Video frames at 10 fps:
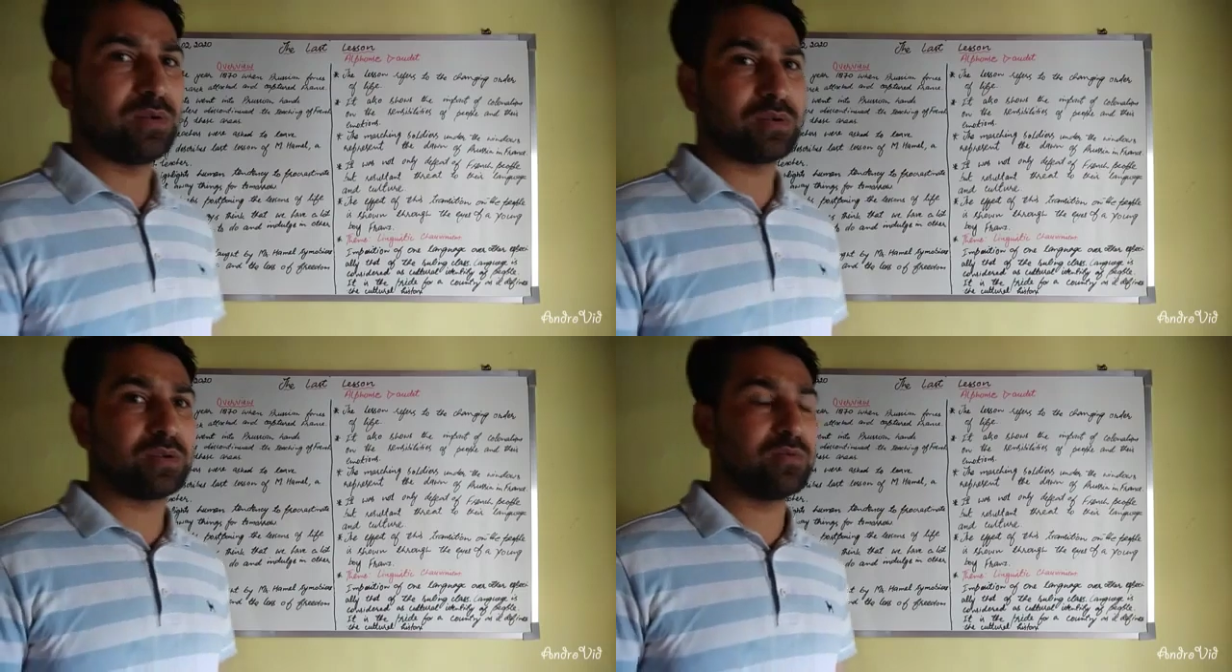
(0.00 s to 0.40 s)

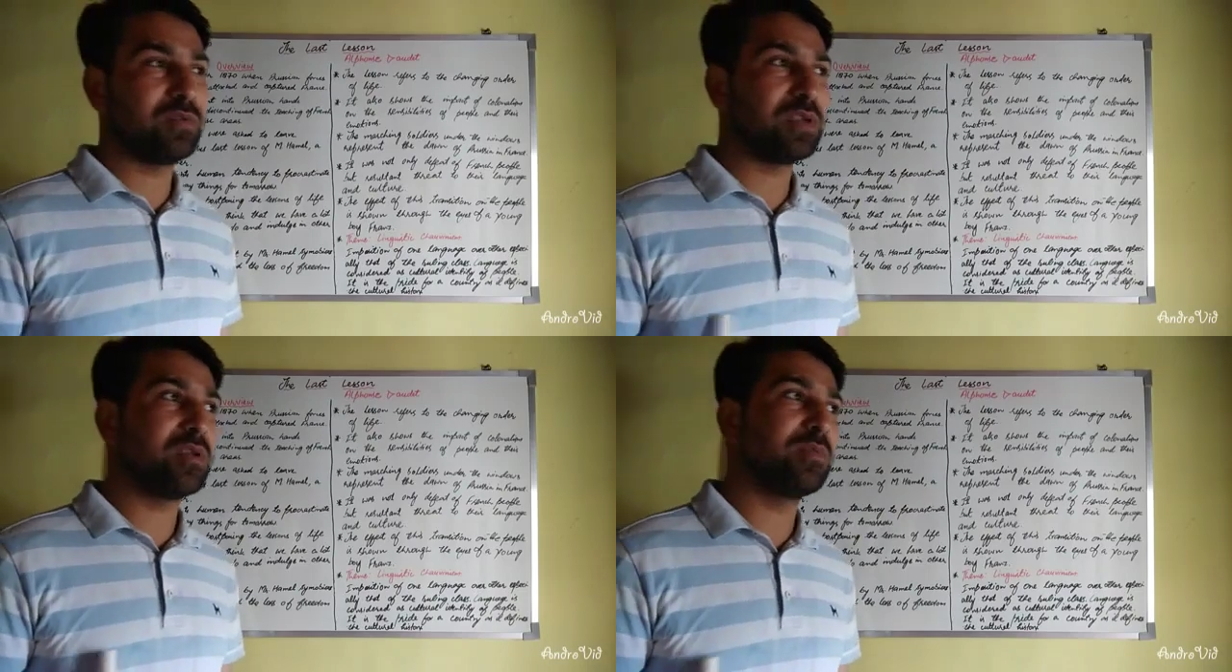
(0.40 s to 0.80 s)
Look,
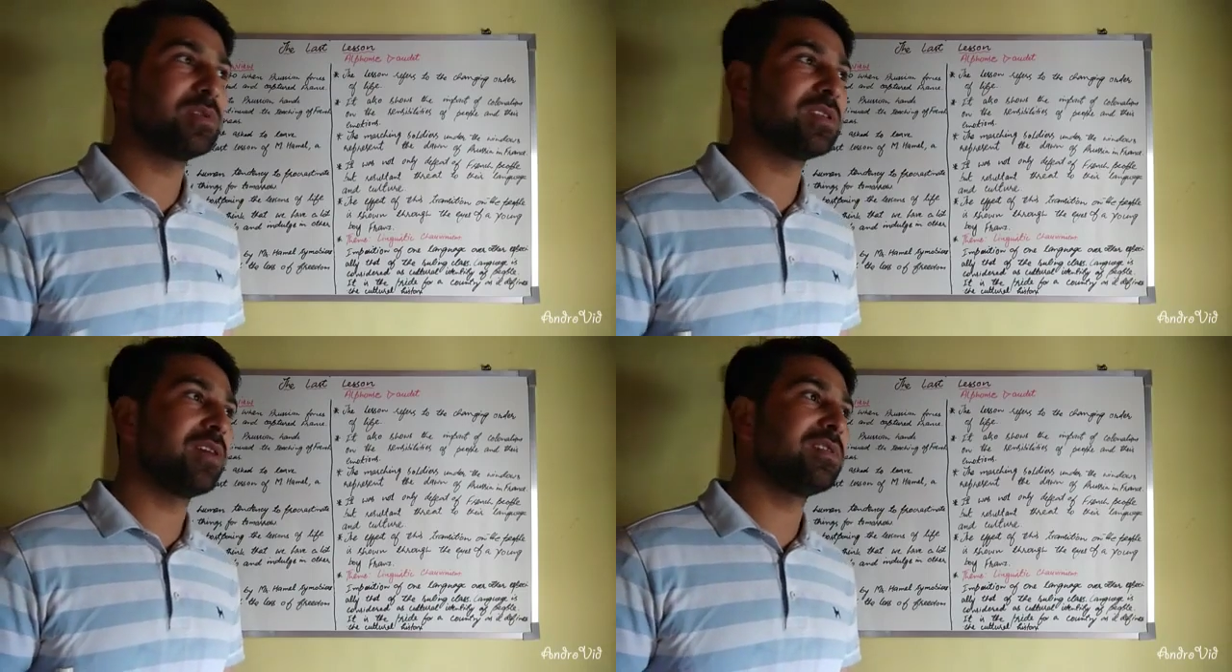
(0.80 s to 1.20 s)
we
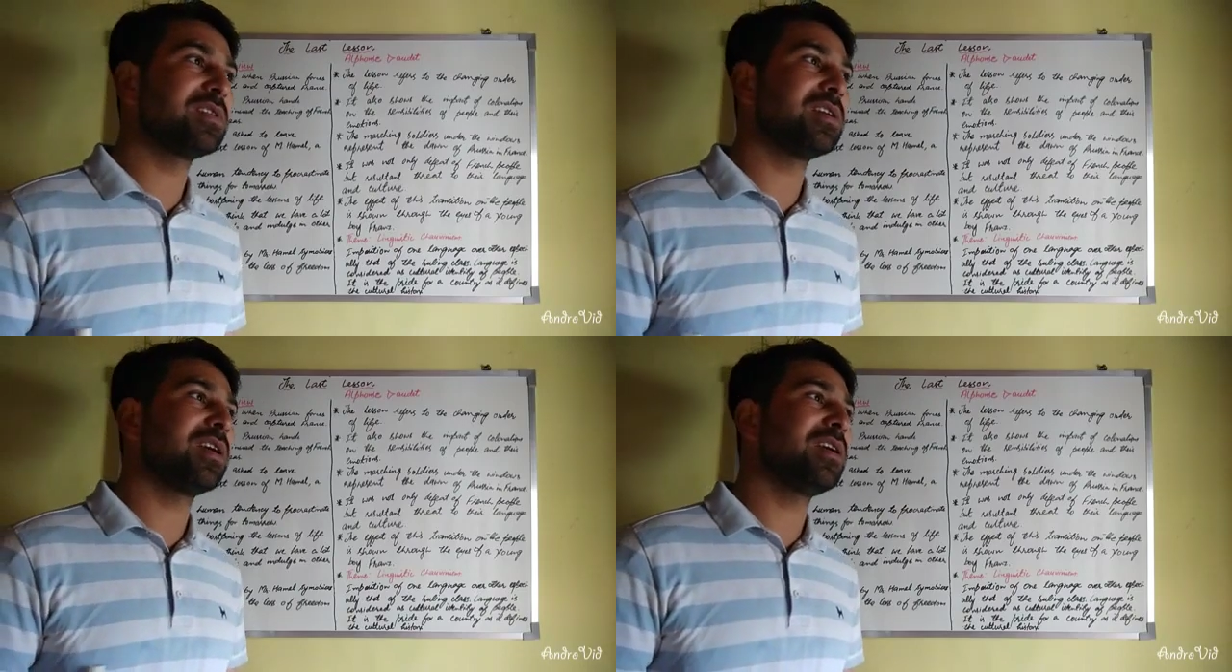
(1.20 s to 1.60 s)
humans have that
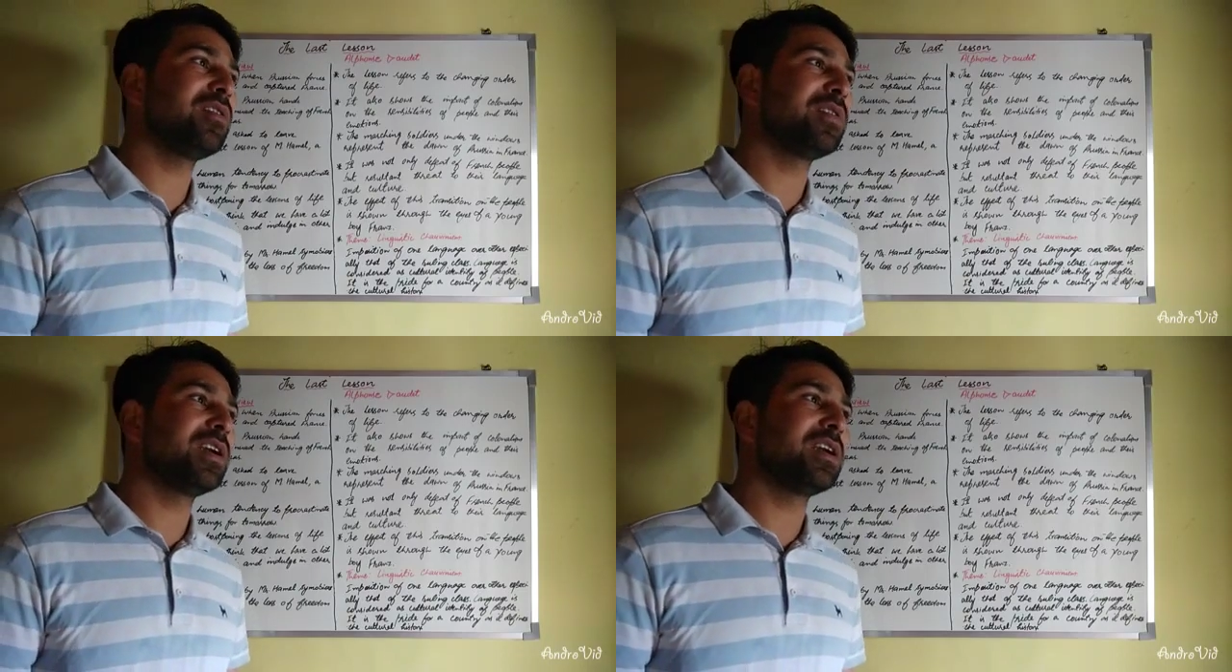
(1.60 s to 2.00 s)
kind
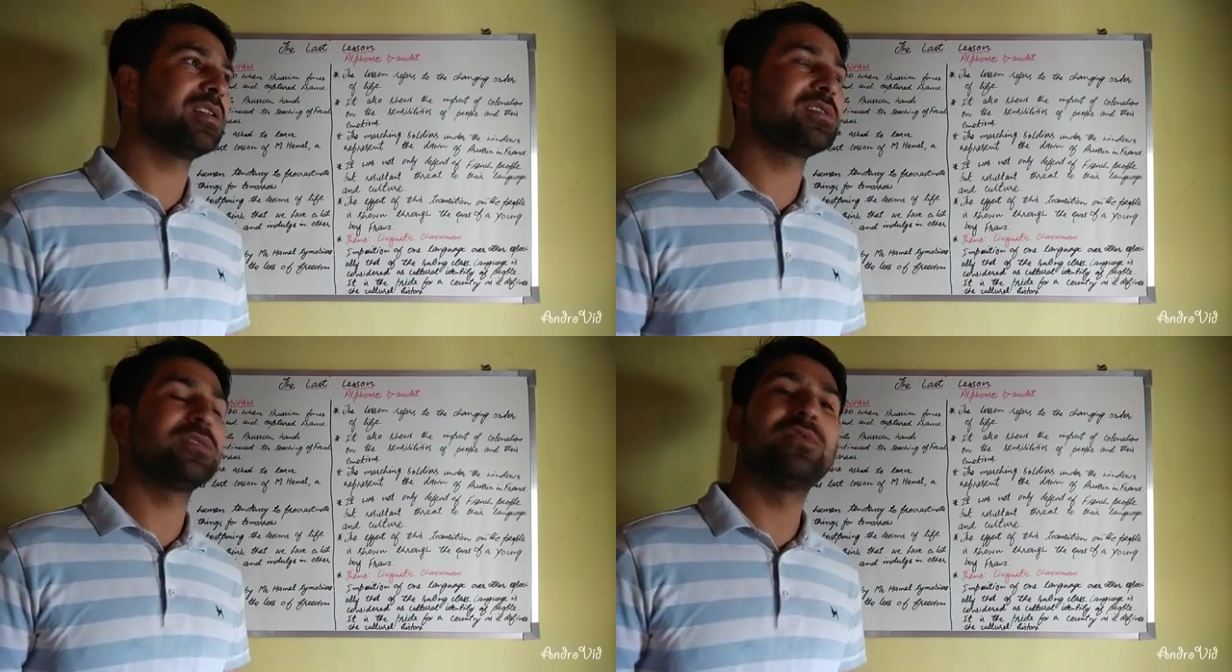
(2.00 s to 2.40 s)
of a
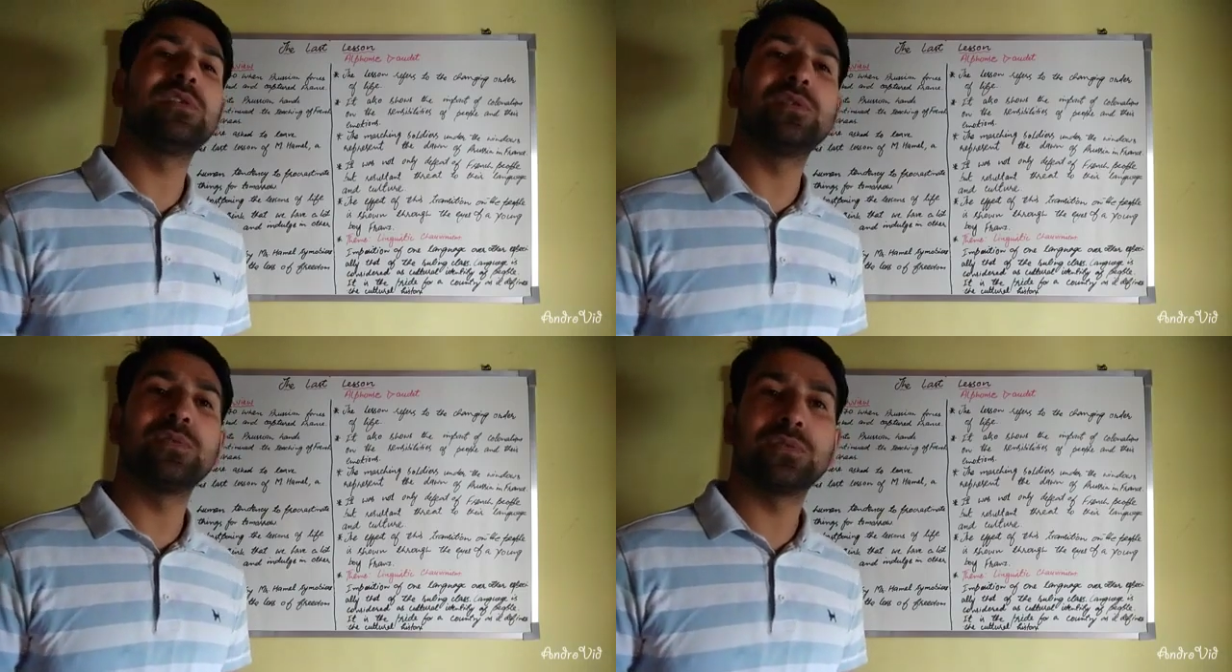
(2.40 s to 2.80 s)
tendency.
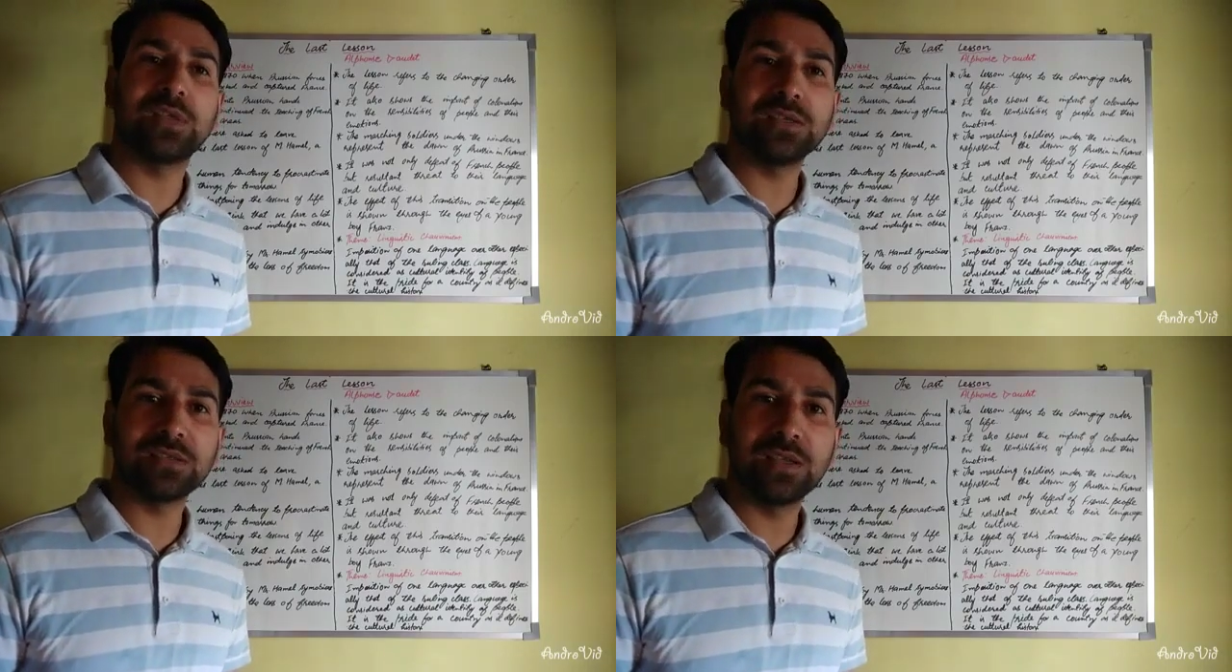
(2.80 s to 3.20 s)
We'll do
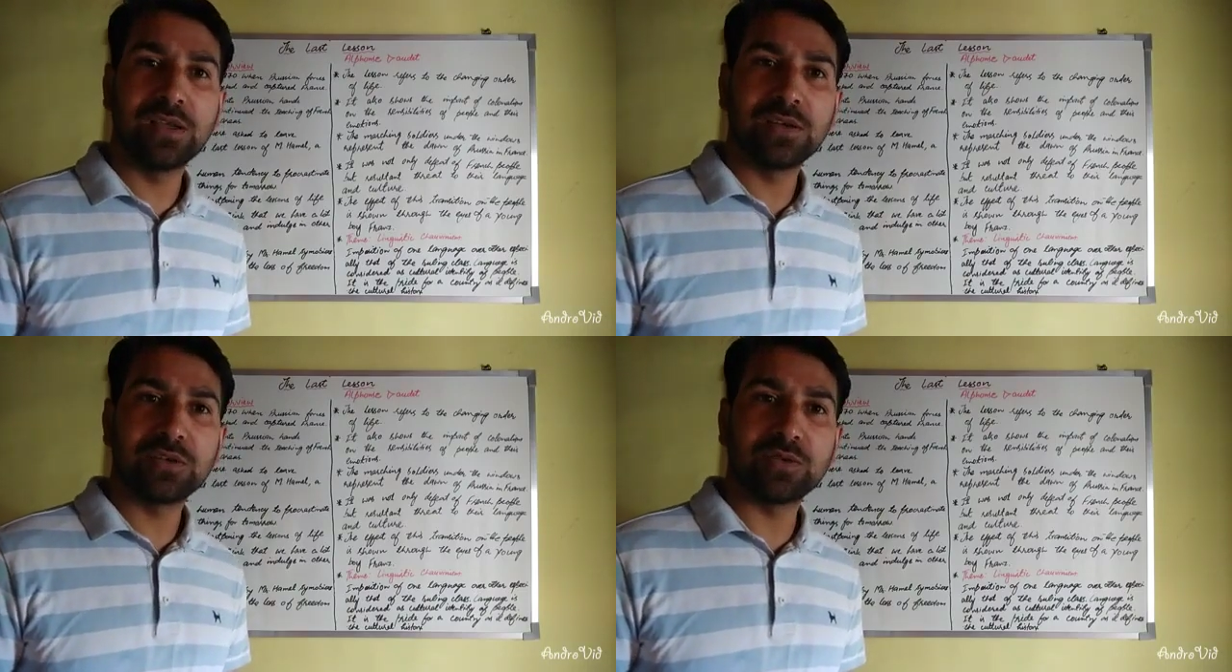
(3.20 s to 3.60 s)
things
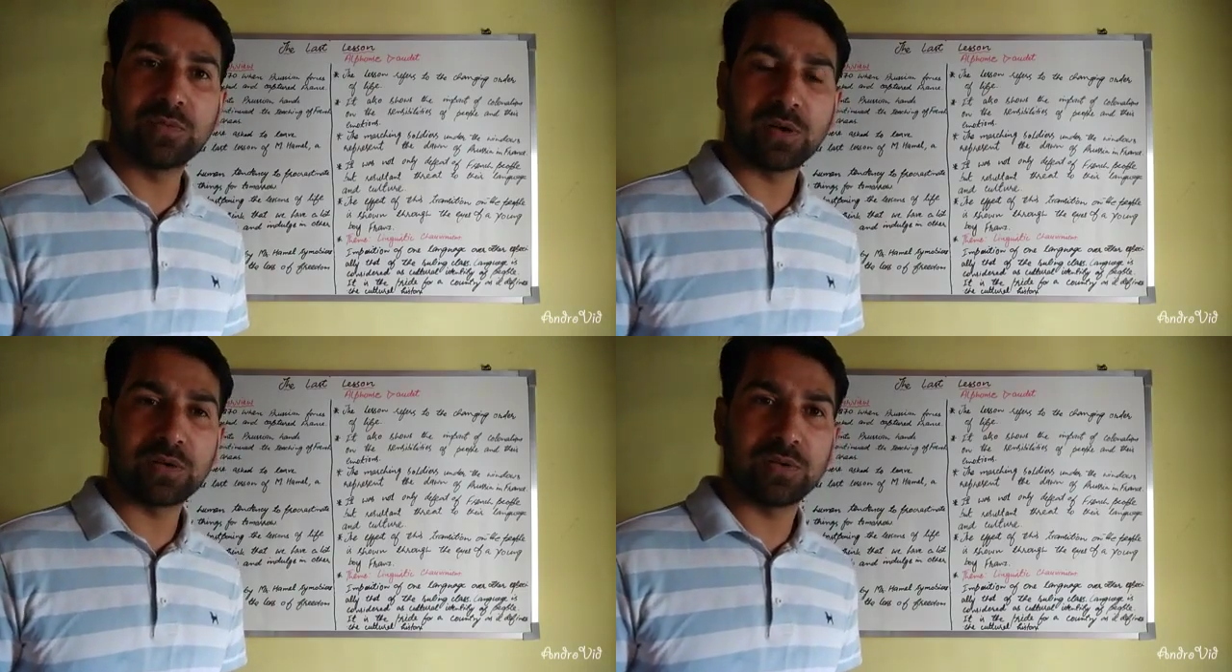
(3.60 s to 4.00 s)

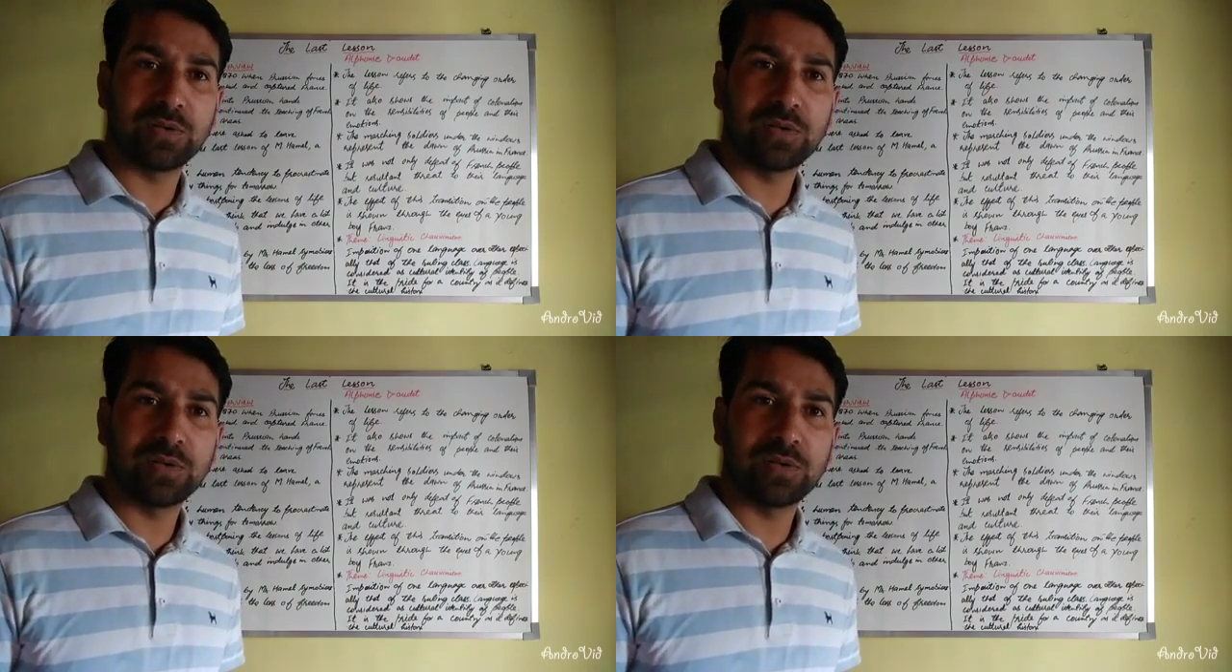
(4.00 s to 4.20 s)
tomorrow.